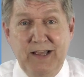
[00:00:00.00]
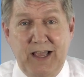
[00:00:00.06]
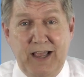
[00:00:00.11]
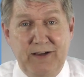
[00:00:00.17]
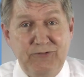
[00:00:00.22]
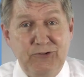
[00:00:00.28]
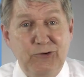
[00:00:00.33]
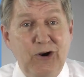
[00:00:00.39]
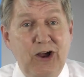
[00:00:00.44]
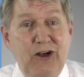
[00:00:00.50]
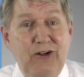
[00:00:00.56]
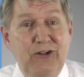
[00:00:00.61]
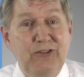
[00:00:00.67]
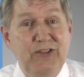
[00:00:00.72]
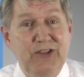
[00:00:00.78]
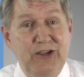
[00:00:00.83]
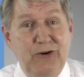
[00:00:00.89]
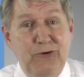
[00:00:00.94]
After
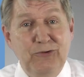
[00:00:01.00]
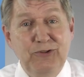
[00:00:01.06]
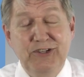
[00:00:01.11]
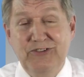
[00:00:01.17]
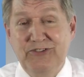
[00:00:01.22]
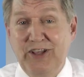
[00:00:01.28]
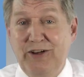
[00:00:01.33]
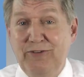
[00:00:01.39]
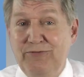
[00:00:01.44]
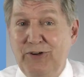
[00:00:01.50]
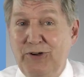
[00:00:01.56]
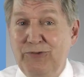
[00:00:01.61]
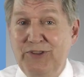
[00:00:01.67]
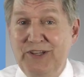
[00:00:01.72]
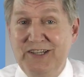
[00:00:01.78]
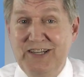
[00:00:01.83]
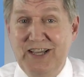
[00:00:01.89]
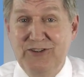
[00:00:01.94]
all, the only cell
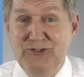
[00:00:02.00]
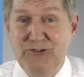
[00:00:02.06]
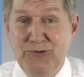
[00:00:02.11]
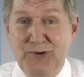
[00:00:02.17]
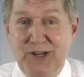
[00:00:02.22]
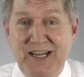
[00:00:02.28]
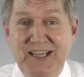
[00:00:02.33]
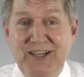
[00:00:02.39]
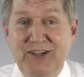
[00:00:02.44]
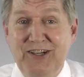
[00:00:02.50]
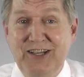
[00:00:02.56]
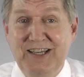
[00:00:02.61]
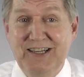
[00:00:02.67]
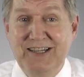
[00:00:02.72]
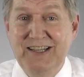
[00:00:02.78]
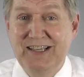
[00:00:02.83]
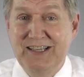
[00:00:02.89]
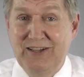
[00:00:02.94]
phone that does you any good